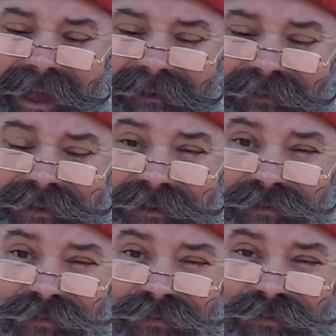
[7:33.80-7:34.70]
and we
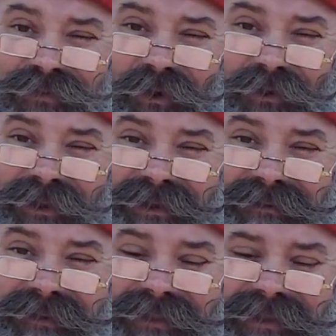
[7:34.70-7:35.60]
just folded
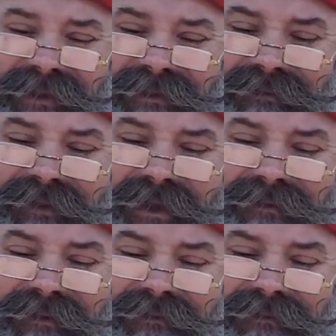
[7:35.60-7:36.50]
it to the inside
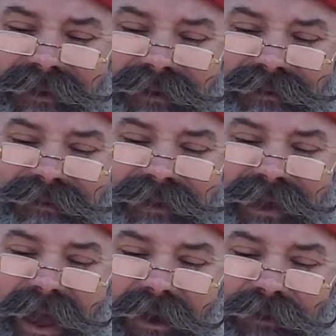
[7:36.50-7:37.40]
to the center.
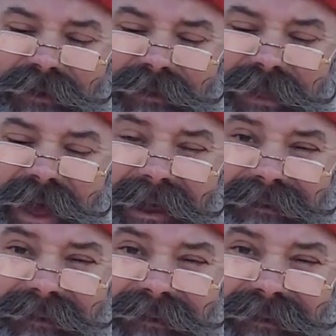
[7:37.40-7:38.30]
See how we did
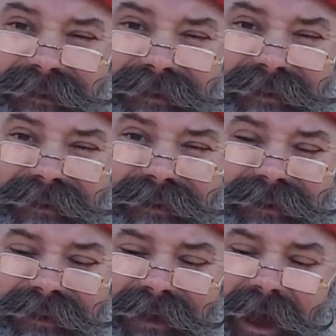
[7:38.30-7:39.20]
that?
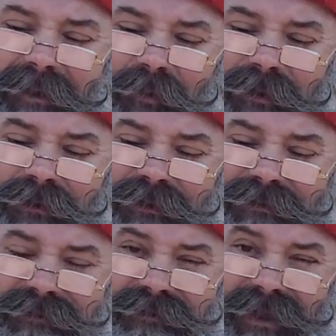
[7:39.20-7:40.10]
I'm going to do the
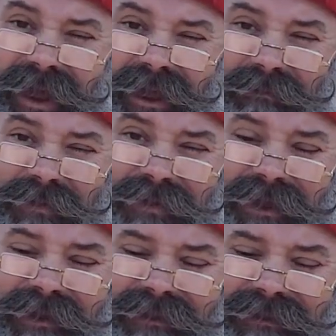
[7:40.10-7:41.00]
same
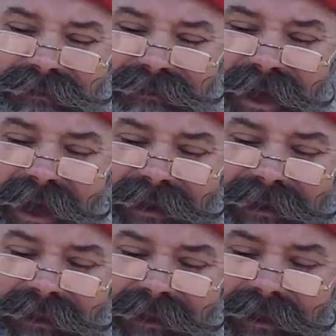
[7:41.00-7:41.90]
thing to this side.
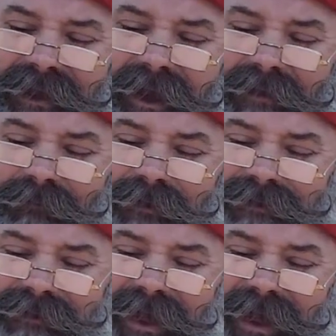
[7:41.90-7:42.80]
I'm
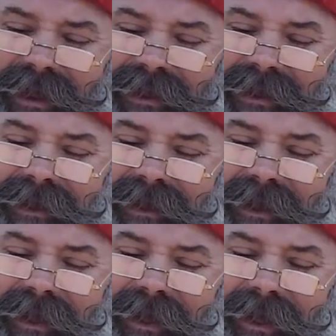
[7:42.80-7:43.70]
going to take
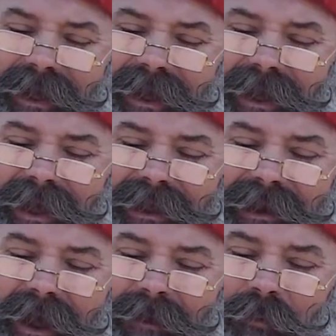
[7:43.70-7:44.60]

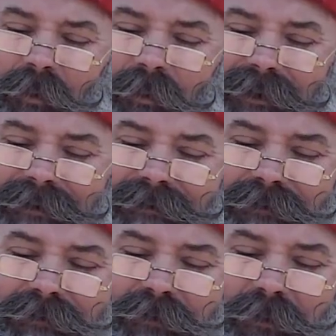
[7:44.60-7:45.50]
and I'm going
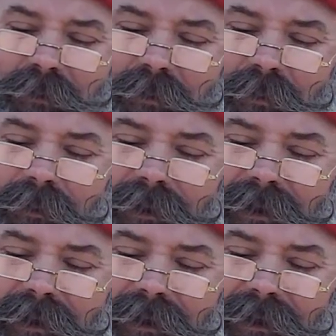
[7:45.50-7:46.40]
to
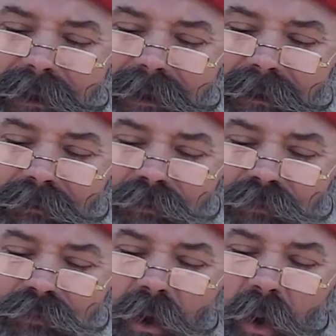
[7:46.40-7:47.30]

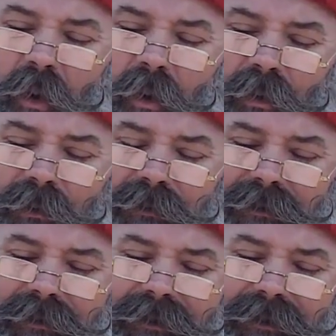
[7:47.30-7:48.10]
fold